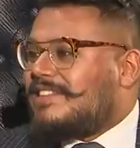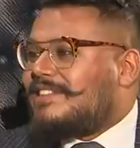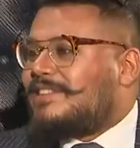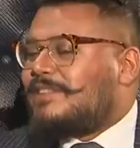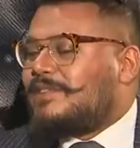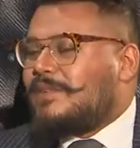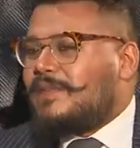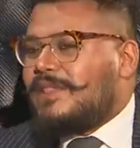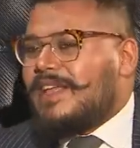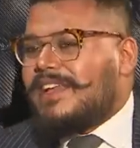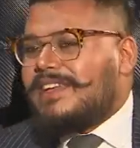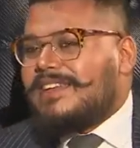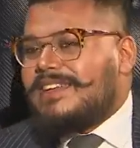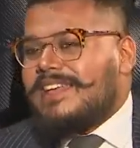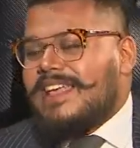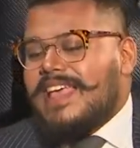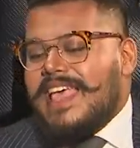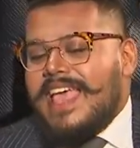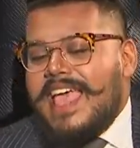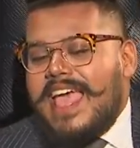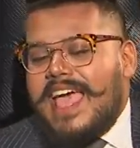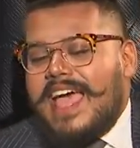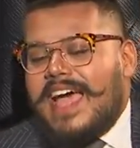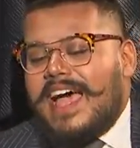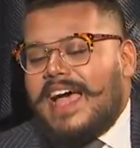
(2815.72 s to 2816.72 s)
just so that
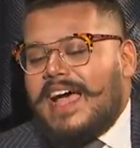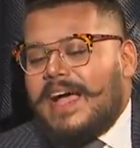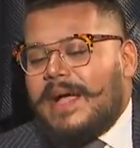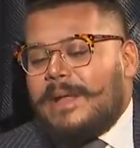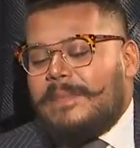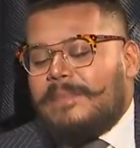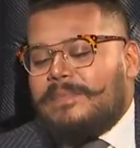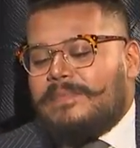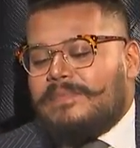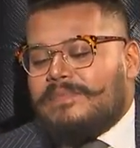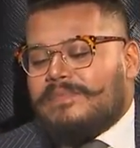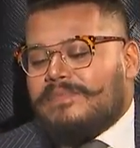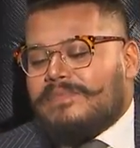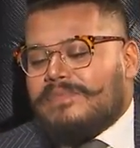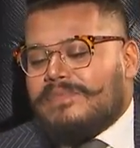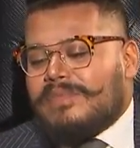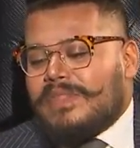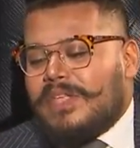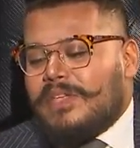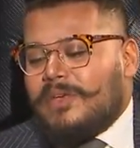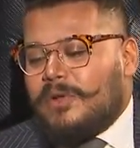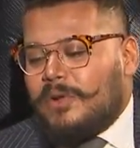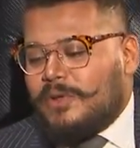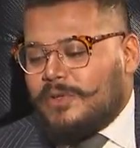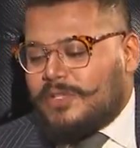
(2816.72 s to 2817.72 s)
um,
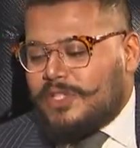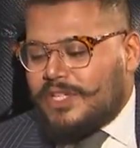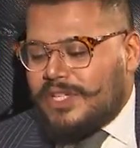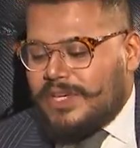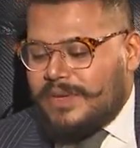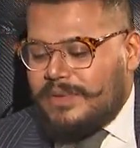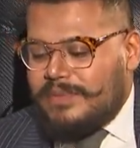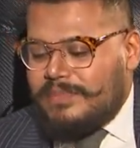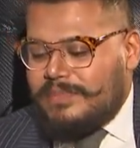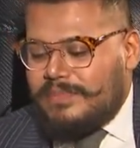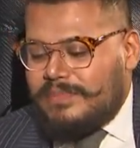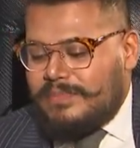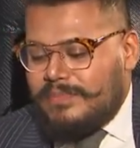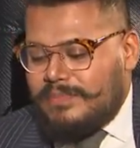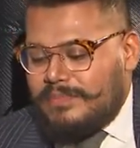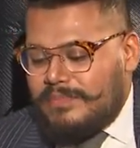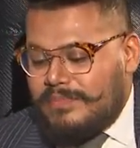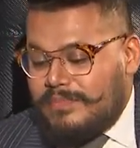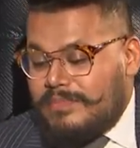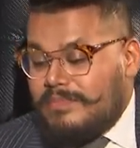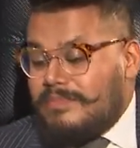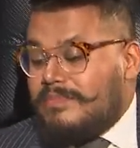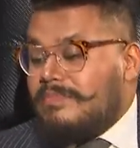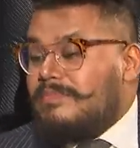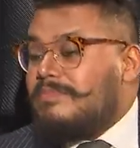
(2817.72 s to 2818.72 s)
you know she
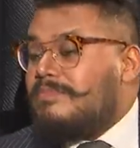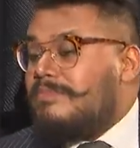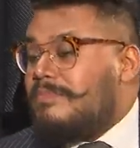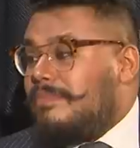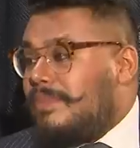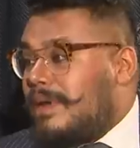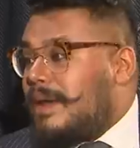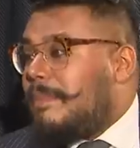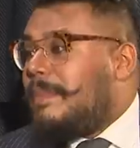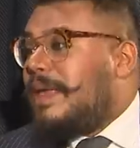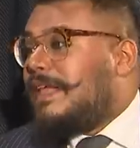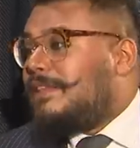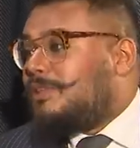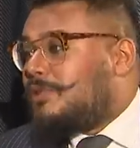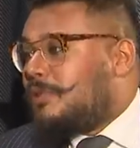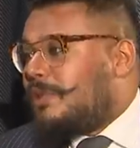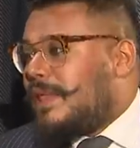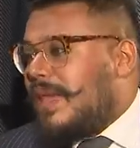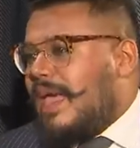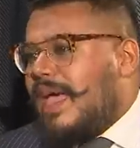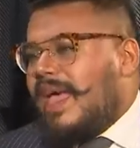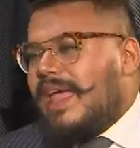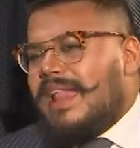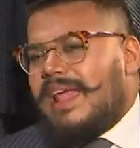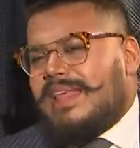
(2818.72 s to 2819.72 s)
remains who
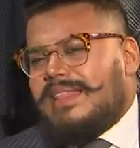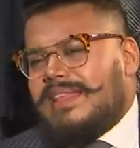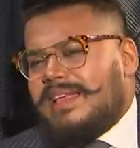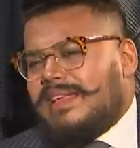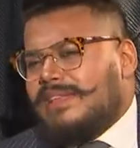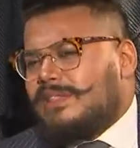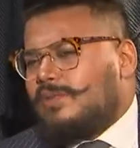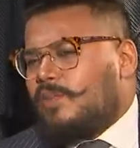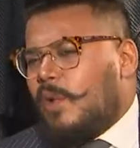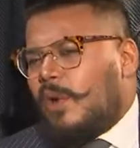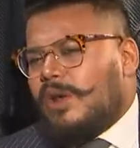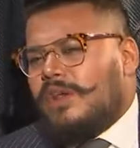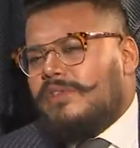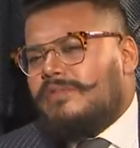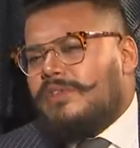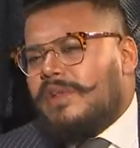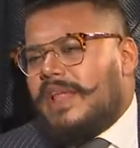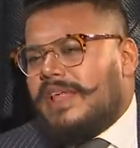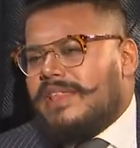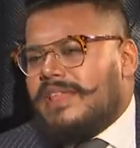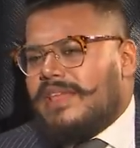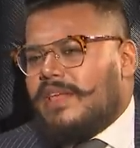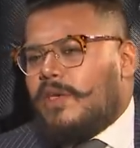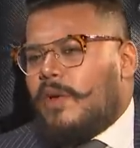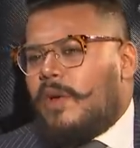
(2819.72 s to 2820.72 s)
they are. And I think it's wonderful.
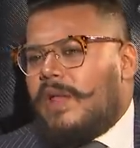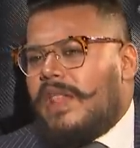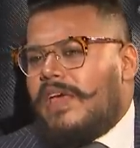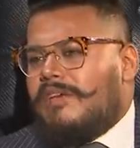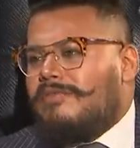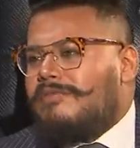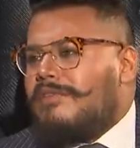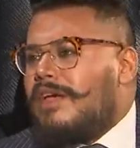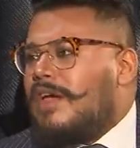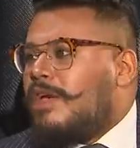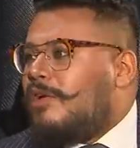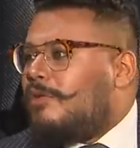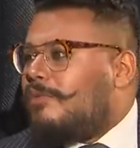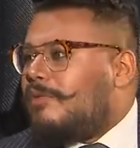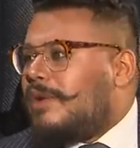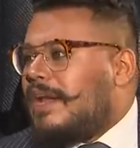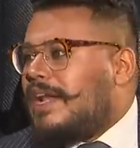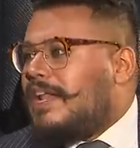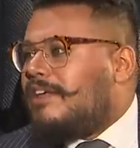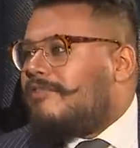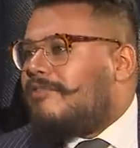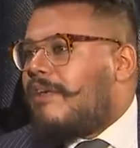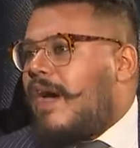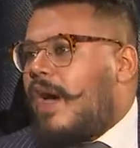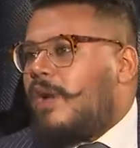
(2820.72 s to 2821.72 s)
I think you all have
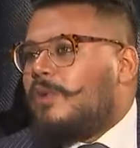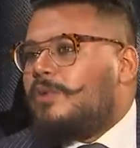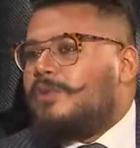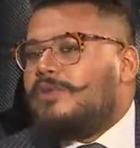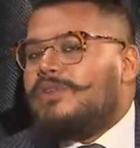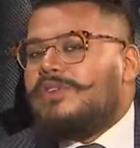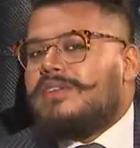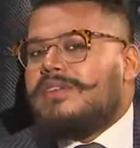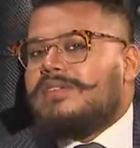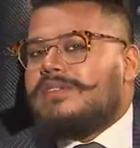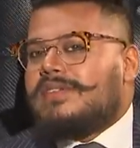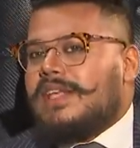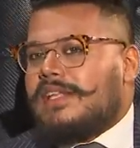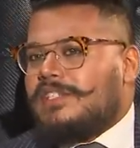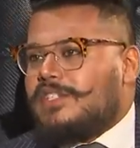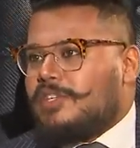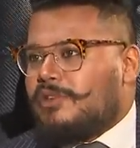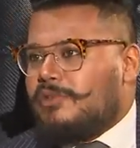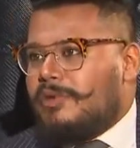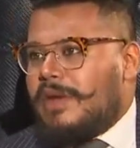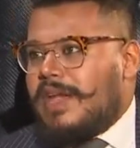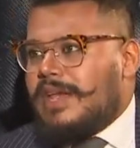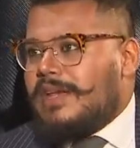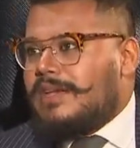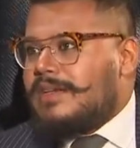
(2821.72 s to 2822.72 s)
really found such a
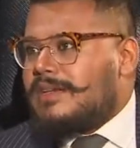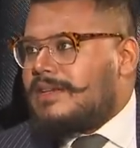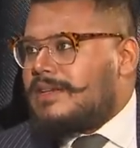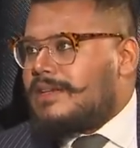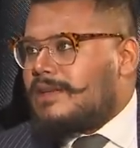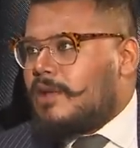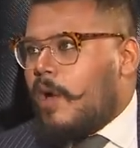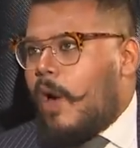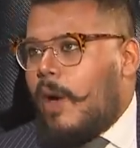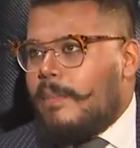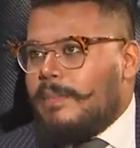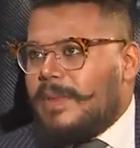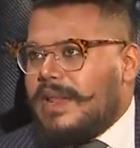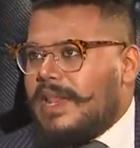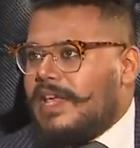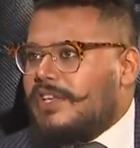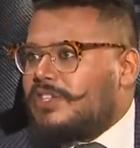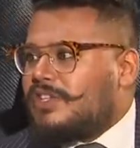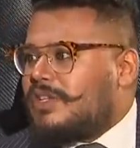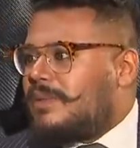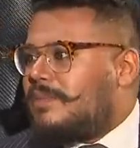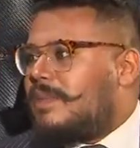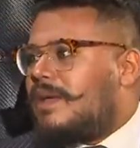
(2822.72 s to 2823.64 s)
great combination